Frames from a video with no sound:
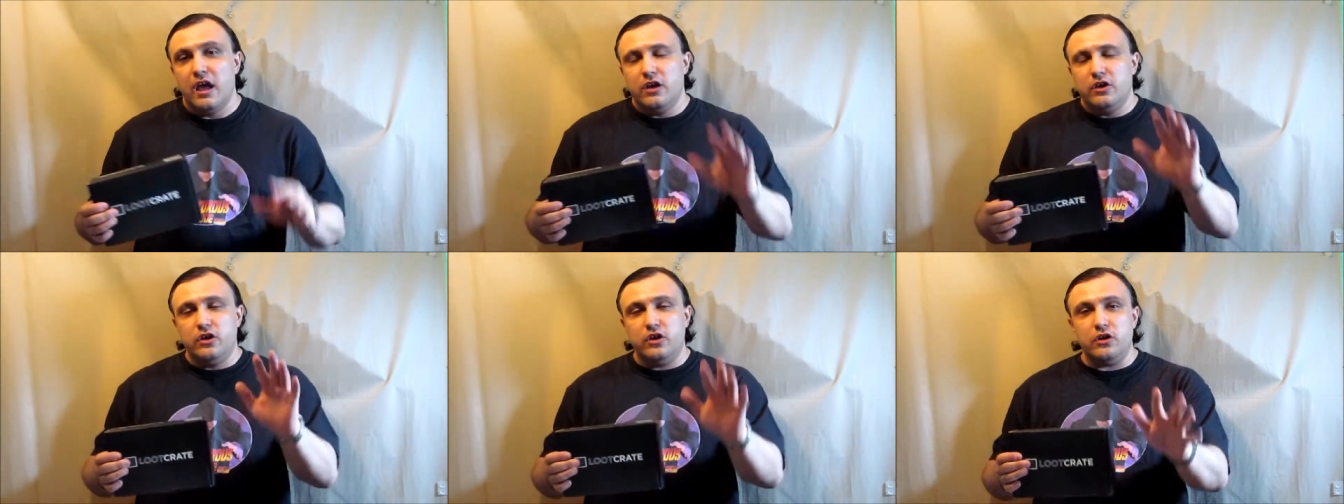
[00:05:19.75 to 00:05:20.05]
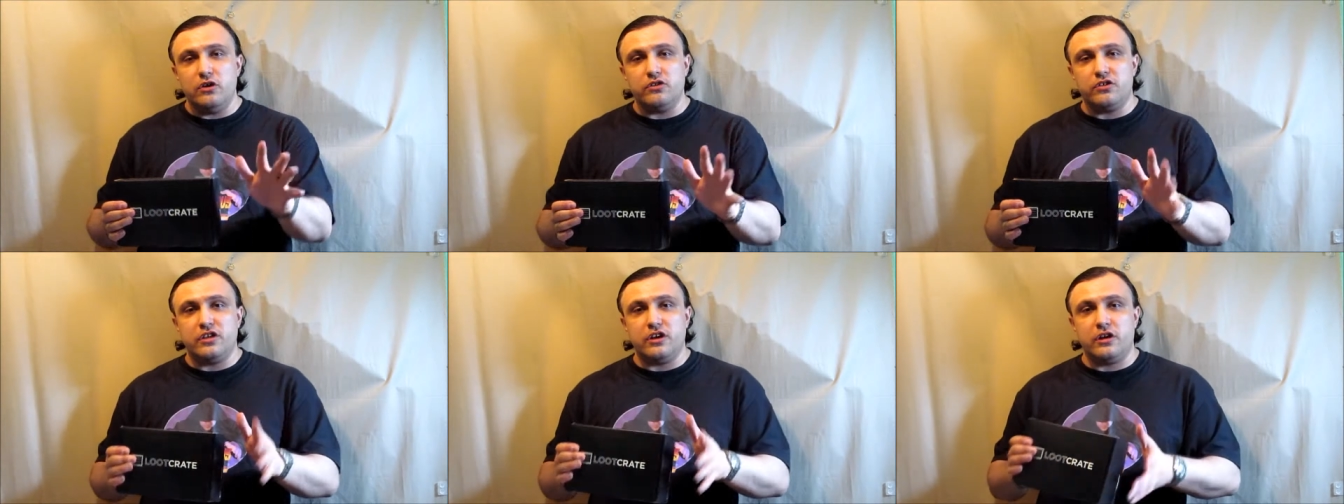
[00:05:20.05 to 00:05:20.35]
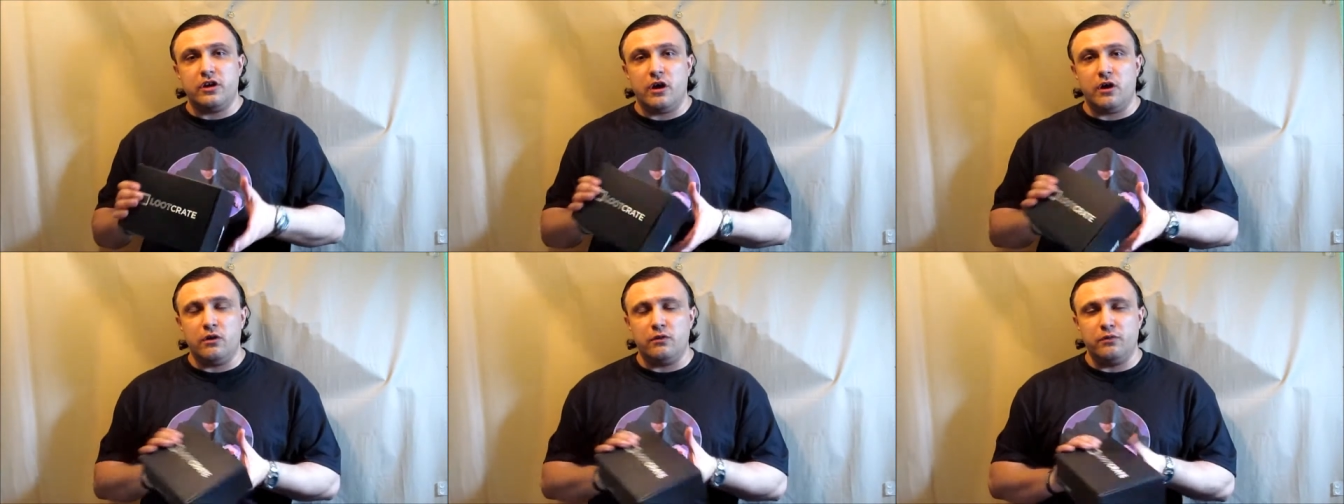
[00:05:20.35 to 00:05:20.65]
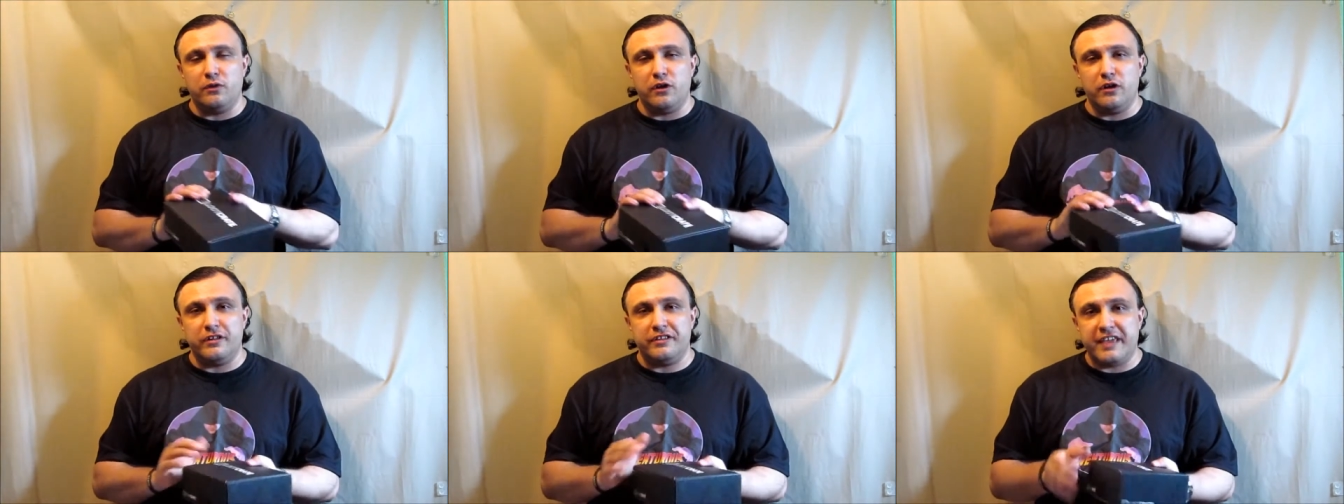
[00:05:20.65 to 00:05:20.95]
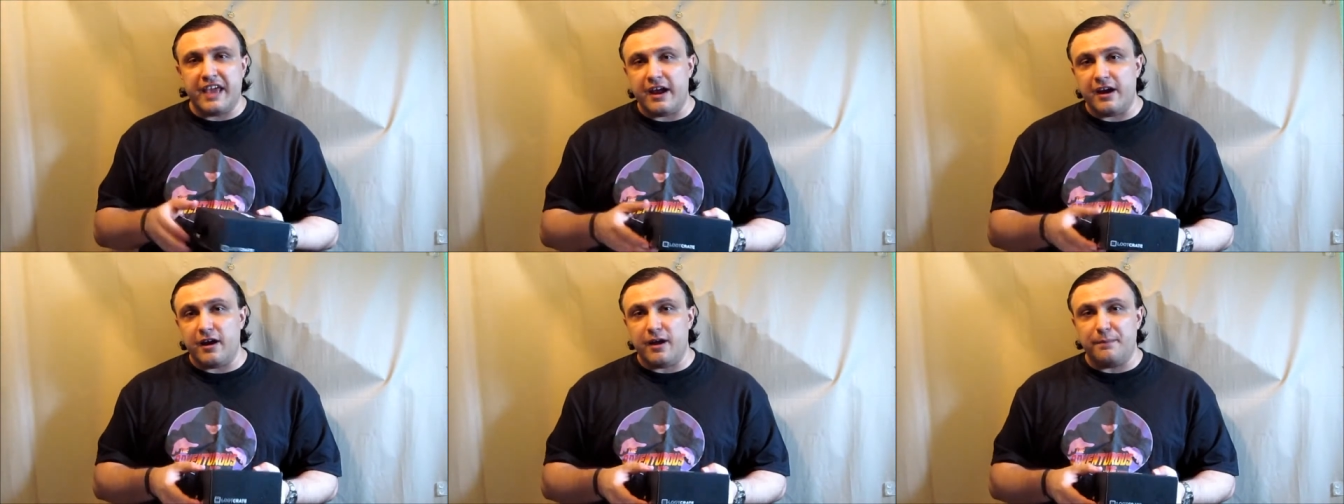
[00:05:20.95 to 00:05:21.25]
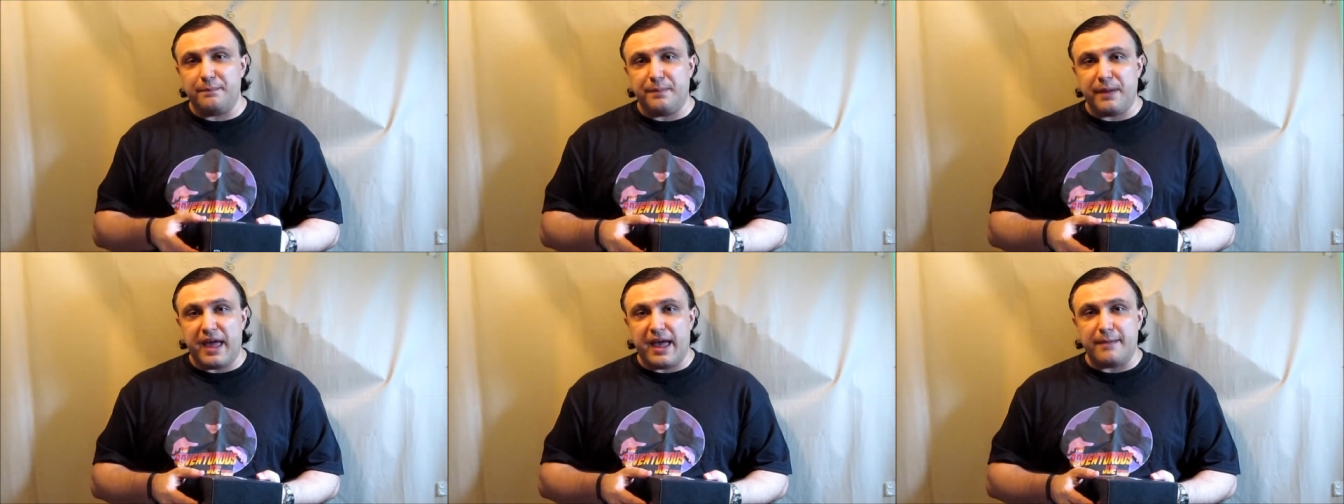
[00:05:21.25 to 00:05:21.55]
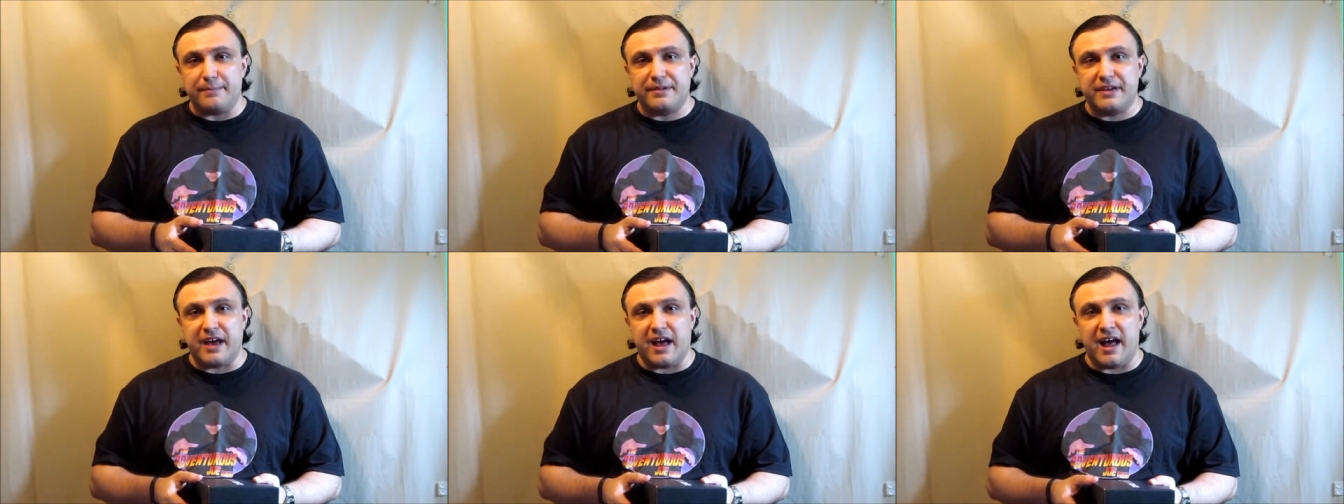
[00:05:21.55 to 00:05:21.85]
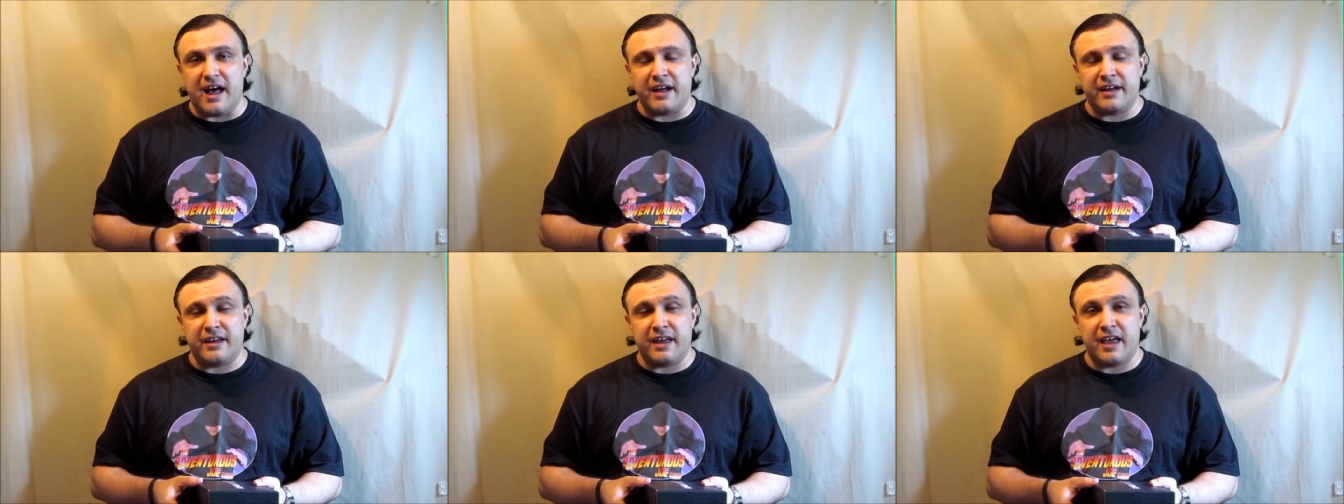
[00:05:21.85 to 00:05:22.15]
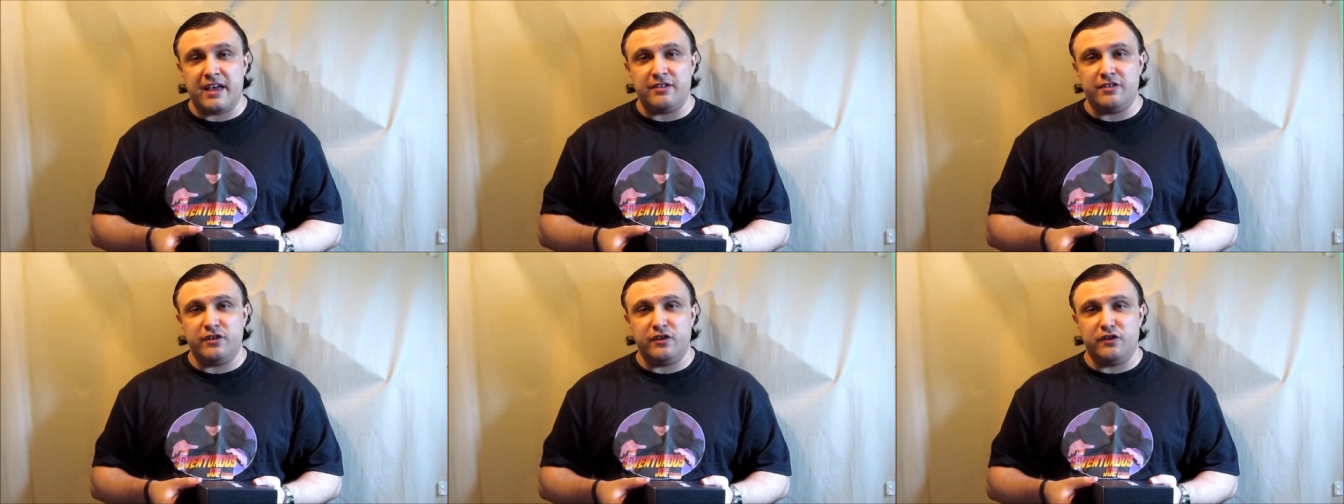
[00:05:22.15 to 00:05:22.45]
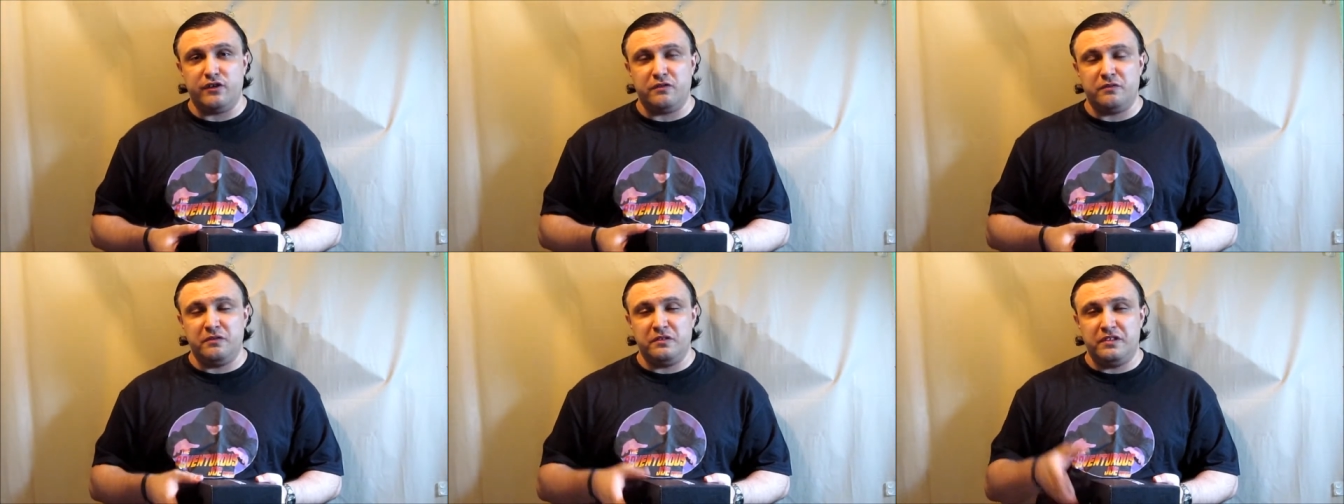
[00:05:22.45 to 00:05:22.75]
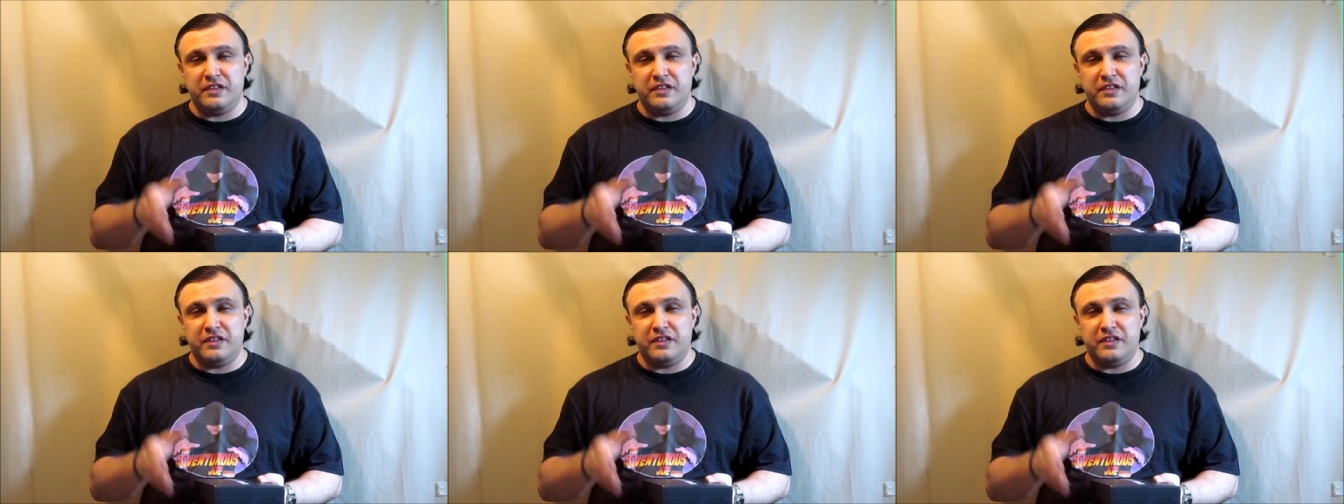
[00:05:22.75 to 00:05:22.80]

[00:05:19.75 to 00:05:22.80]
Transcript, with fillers: Use the code word Tara Babcock as to